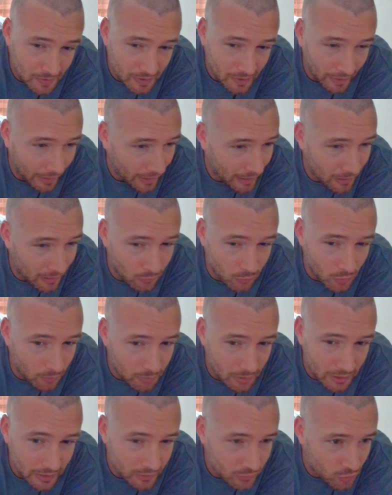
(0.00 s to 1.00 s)

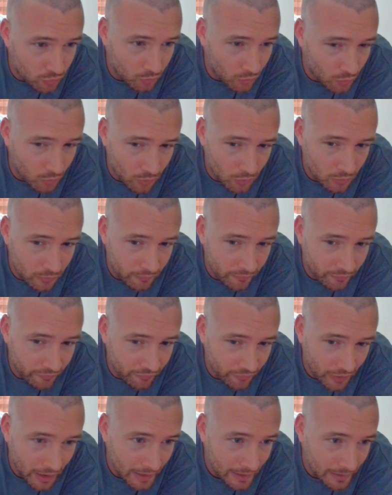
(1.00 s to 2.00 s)
terribly drawn
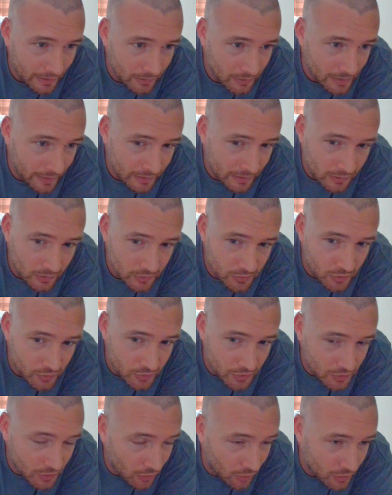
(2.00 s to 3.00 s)
flag, English and
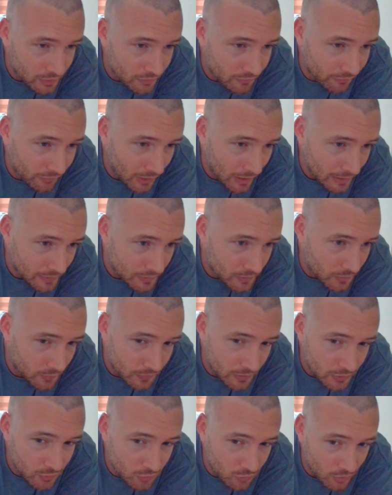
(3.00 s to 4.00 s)
Scottish flags on
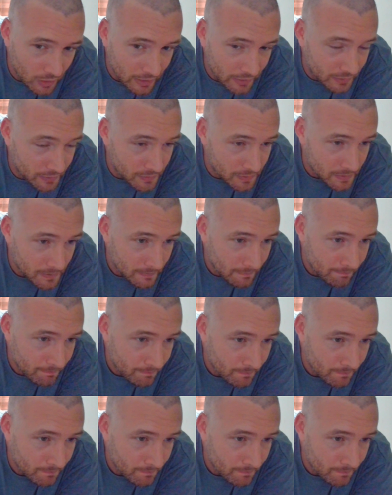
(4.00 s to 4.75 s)
these crackers.